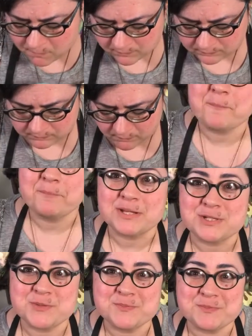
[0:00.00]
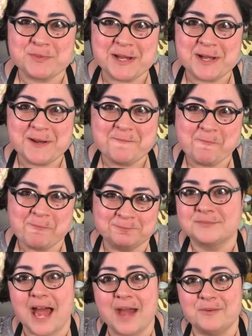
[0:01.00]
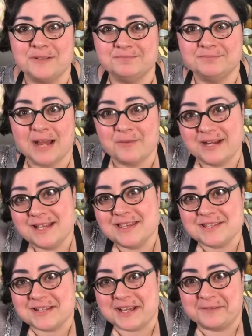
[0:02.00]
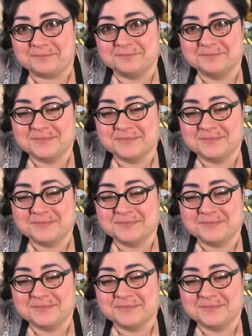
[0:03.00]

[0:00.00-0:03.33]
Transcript: hmm, butt soup's pretty good. I would I would eat this again.